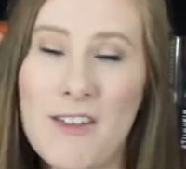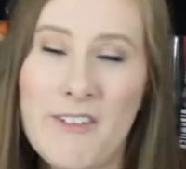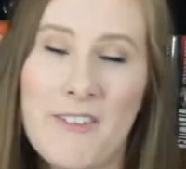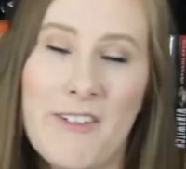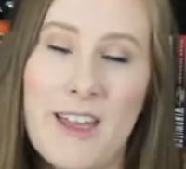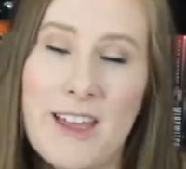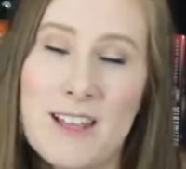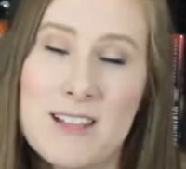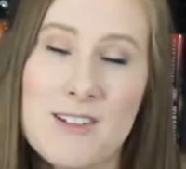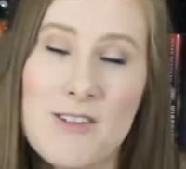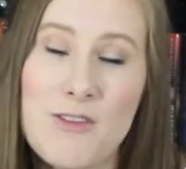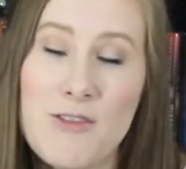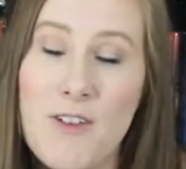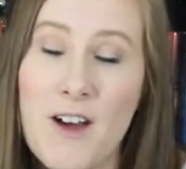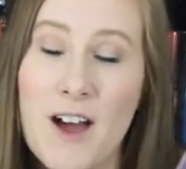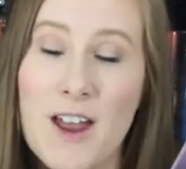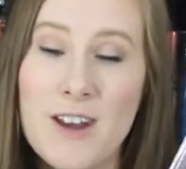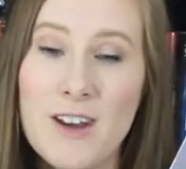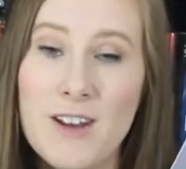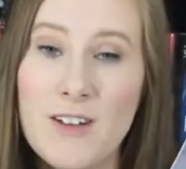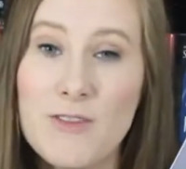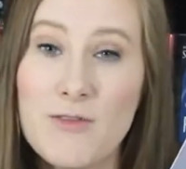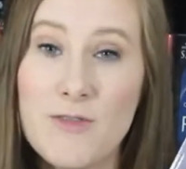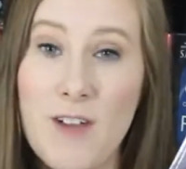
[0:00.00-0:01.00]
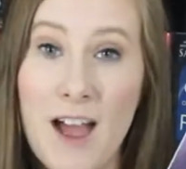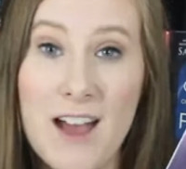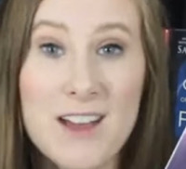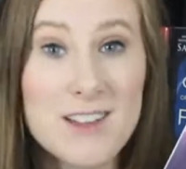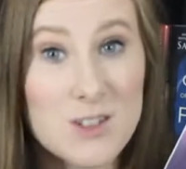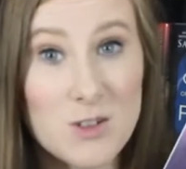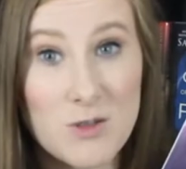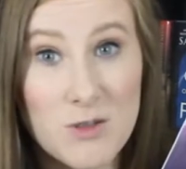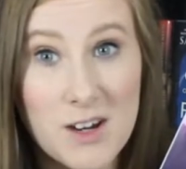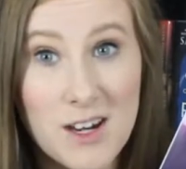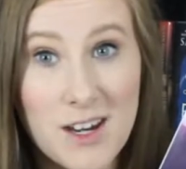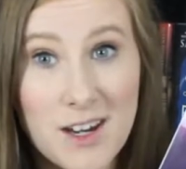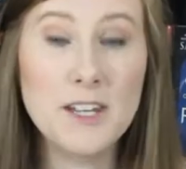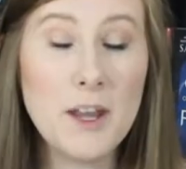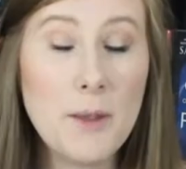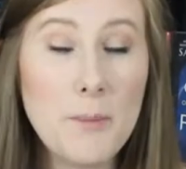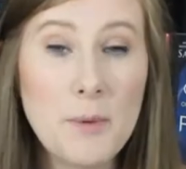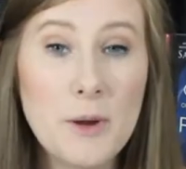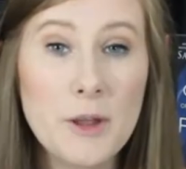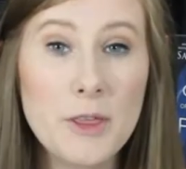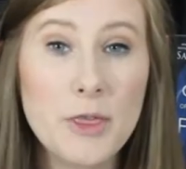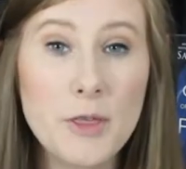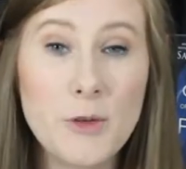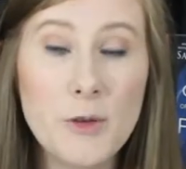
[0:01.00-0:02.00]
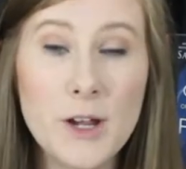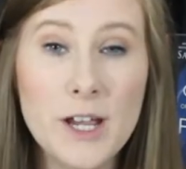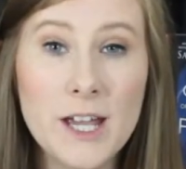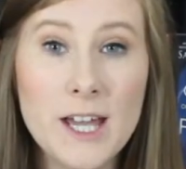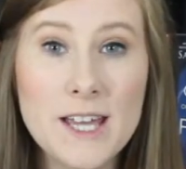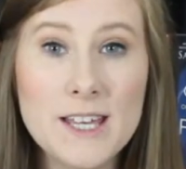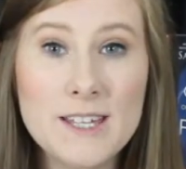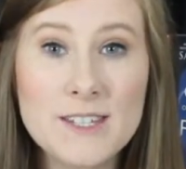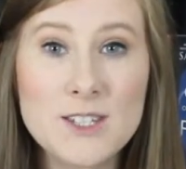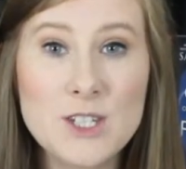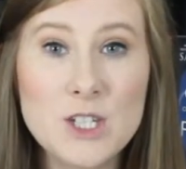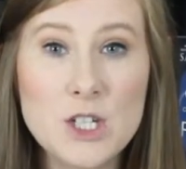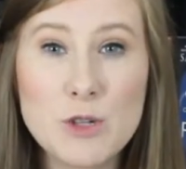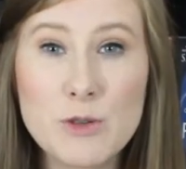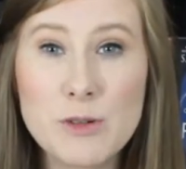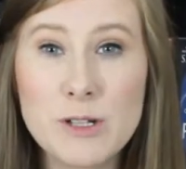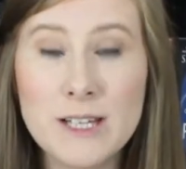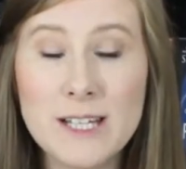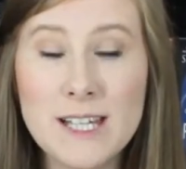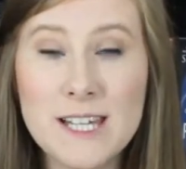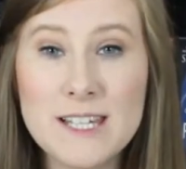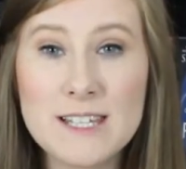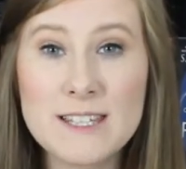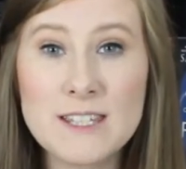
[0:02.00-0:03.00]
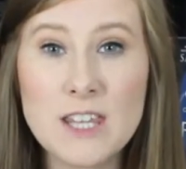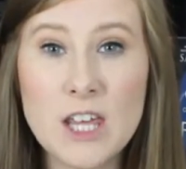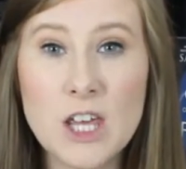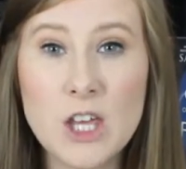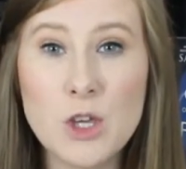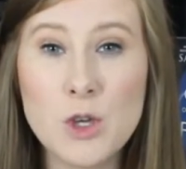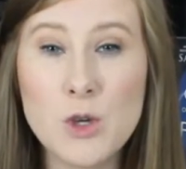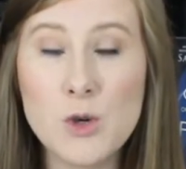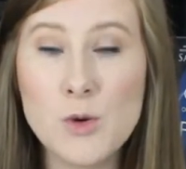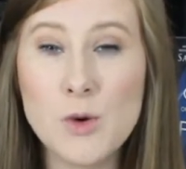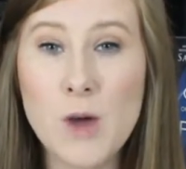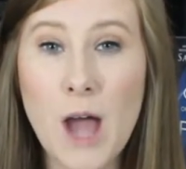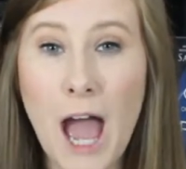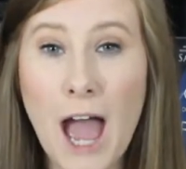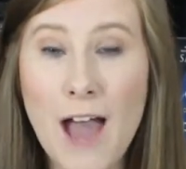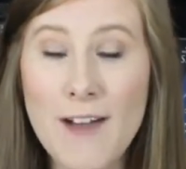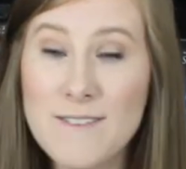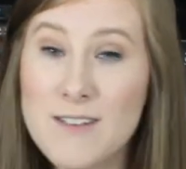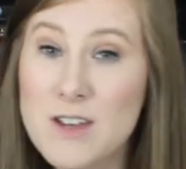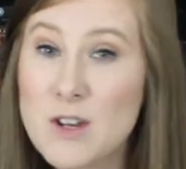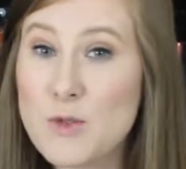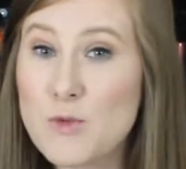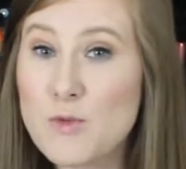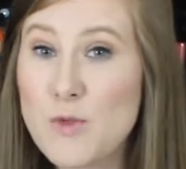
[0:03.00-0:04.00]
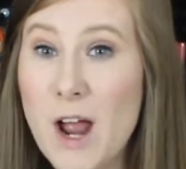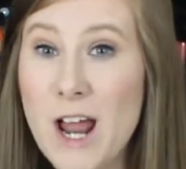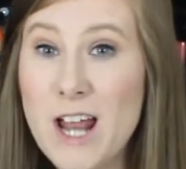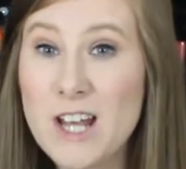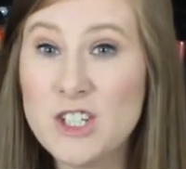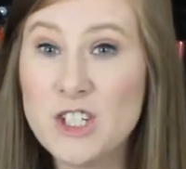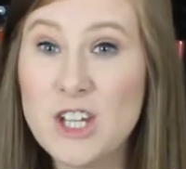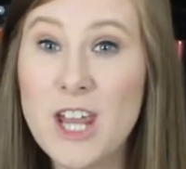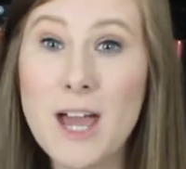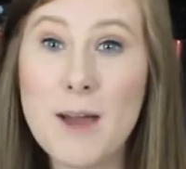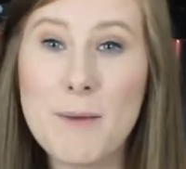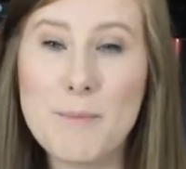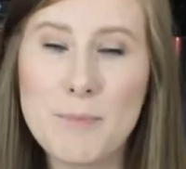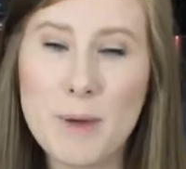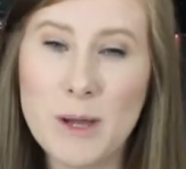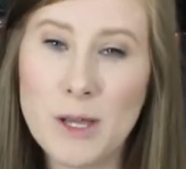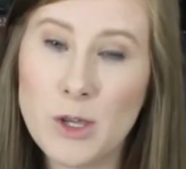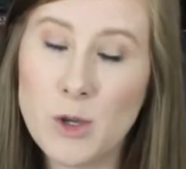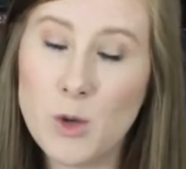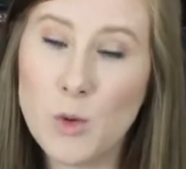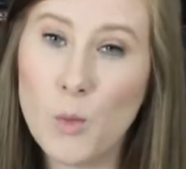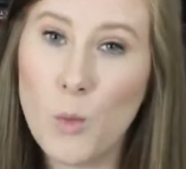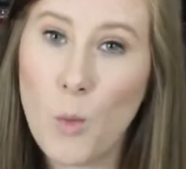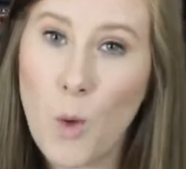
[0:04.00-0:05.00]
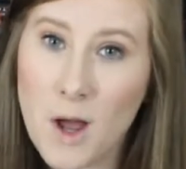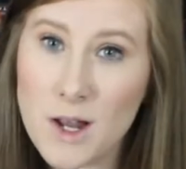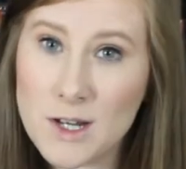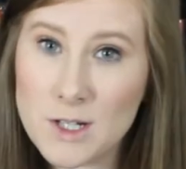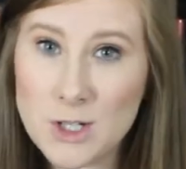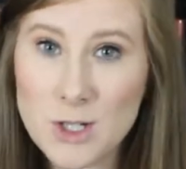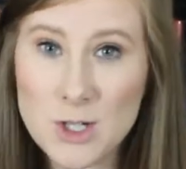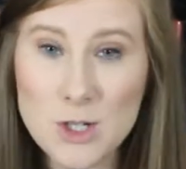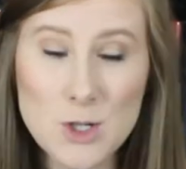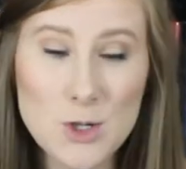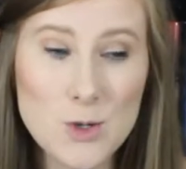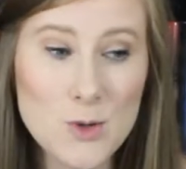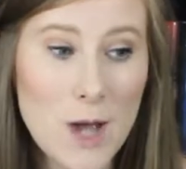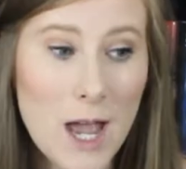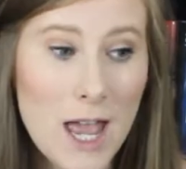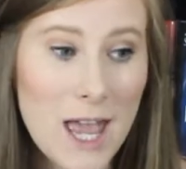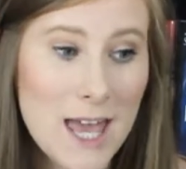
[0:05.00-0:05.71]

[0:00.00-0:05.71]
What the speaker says: It's a fun, fast read. Number 3 is new release that you haven't read yet, but you want to.